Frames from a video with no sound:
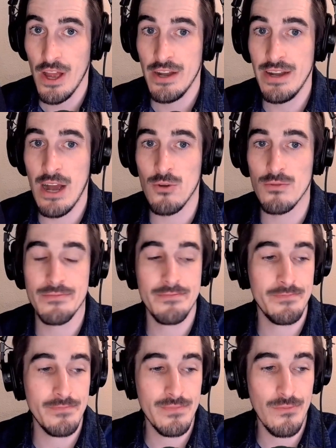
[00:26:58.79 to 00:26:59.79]
Now,
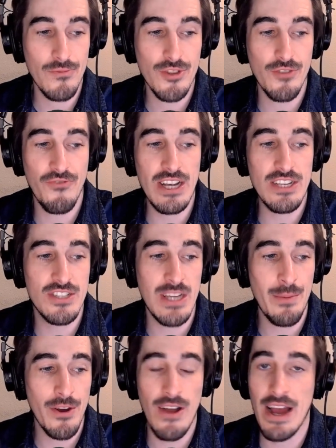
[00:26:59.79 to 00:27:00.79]
the phrase
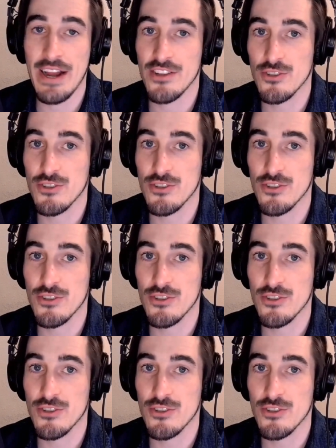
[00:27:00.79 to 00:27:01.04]
democratic